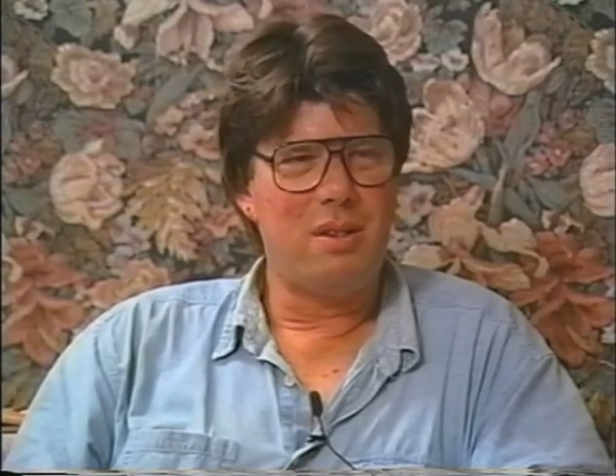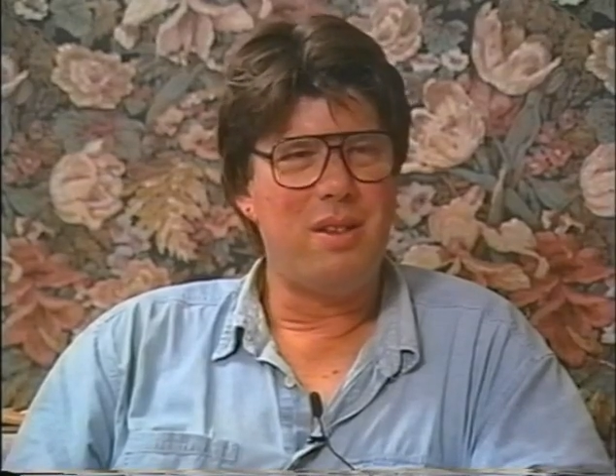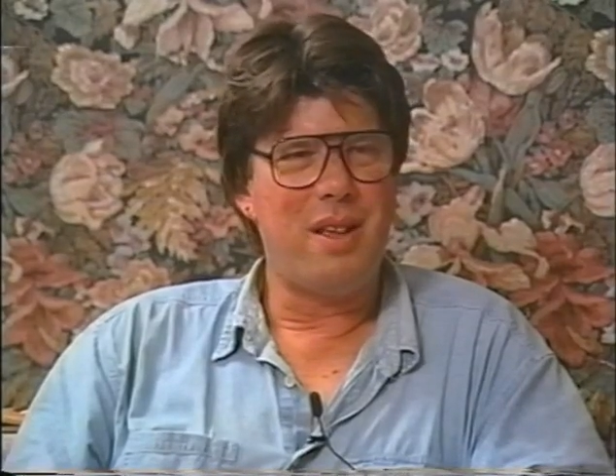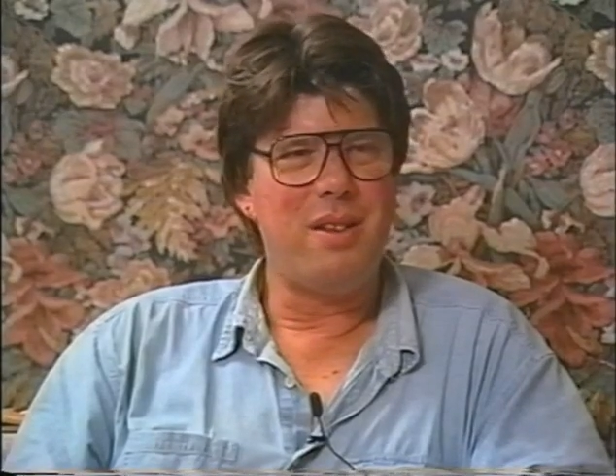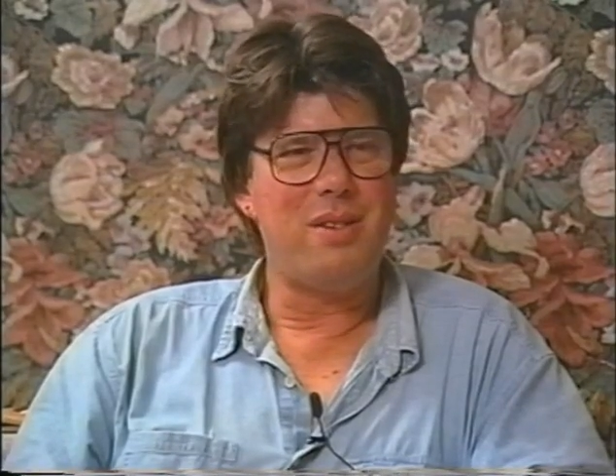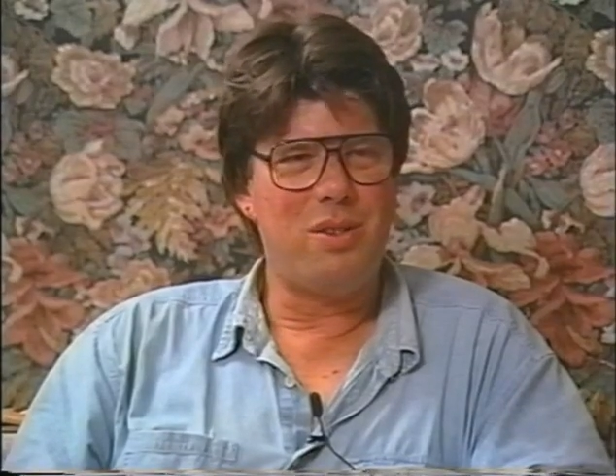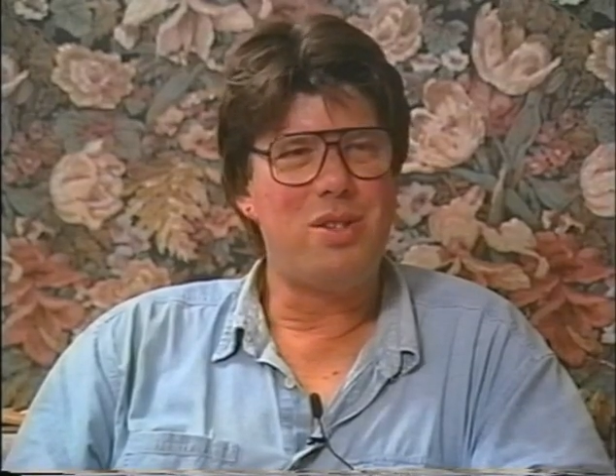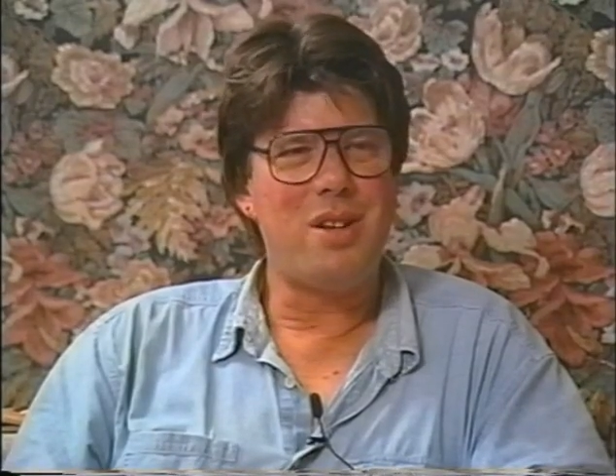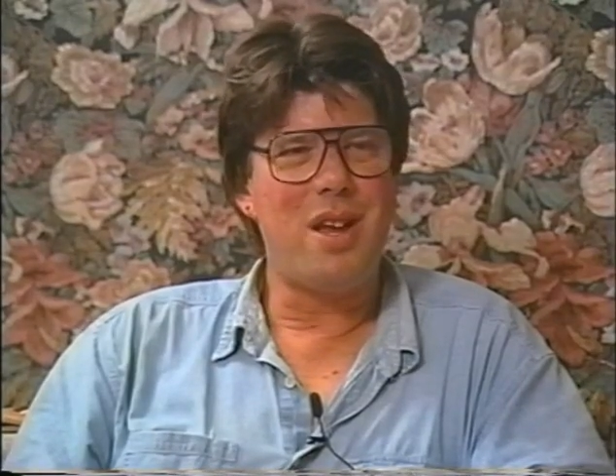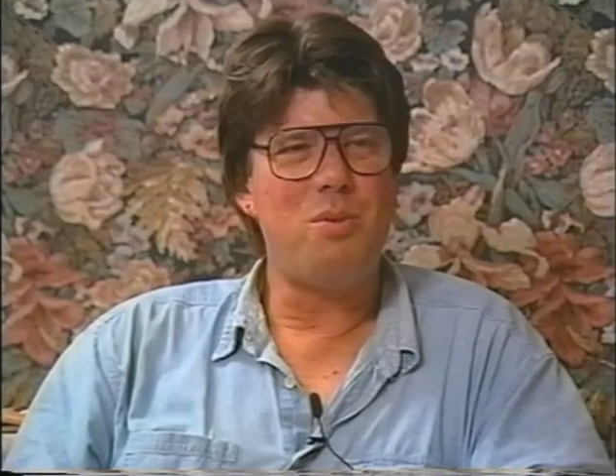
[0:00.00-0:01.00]
Mm -hmm. And
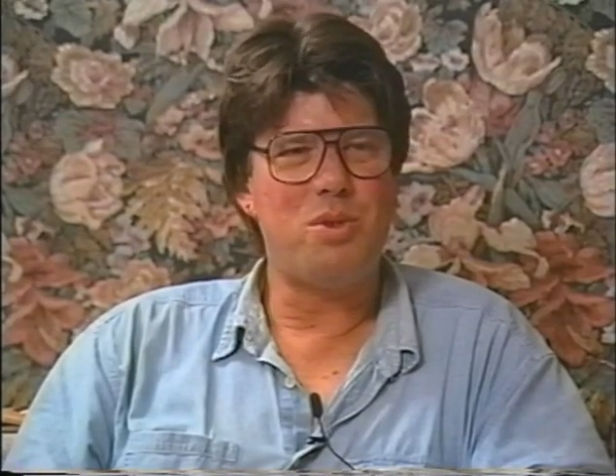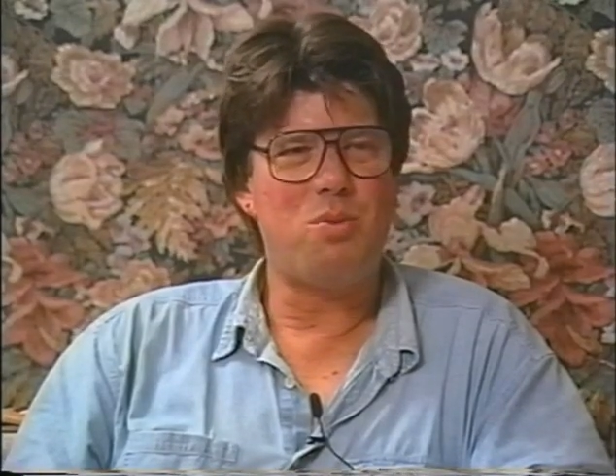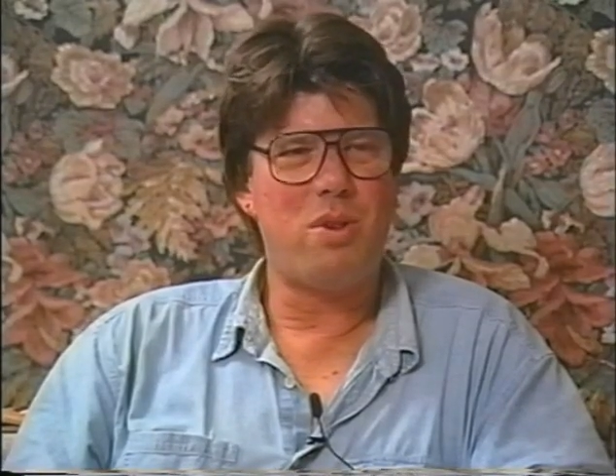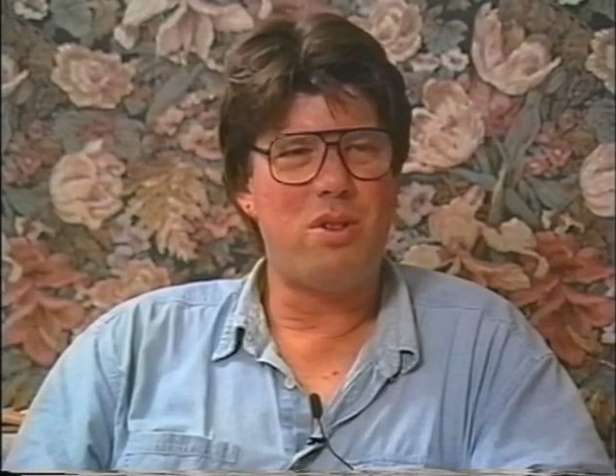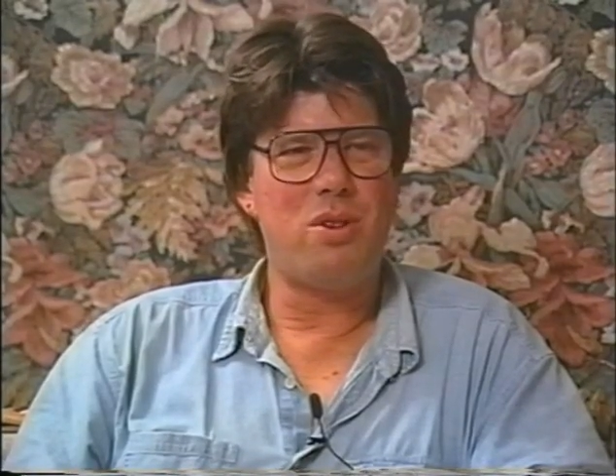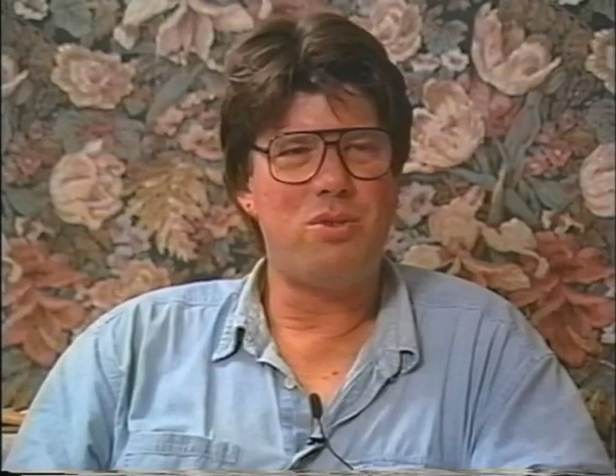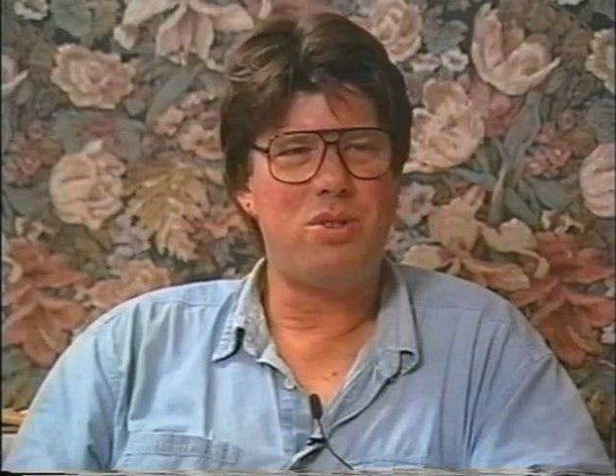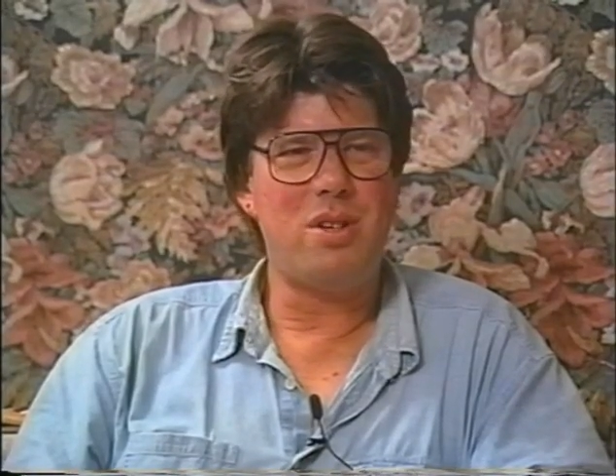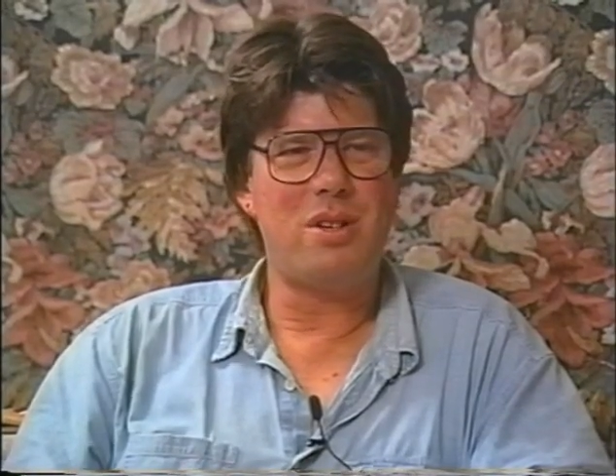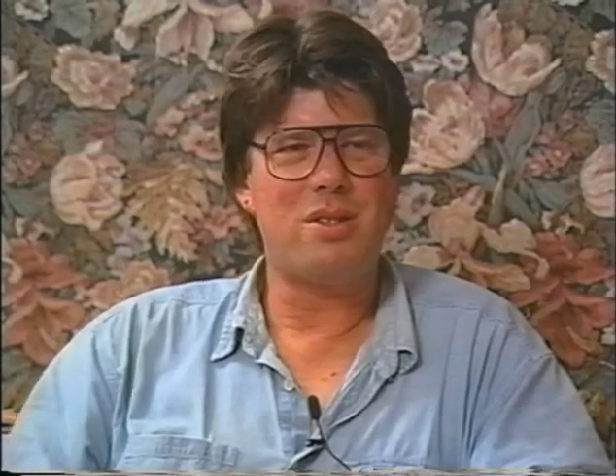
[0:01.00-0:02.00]
today was one of those
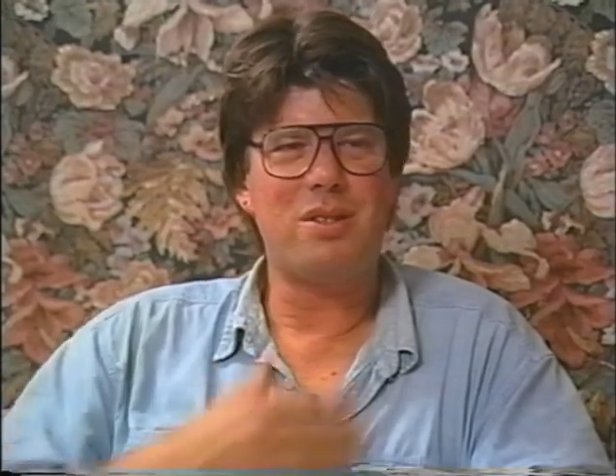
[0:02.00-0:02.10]
things.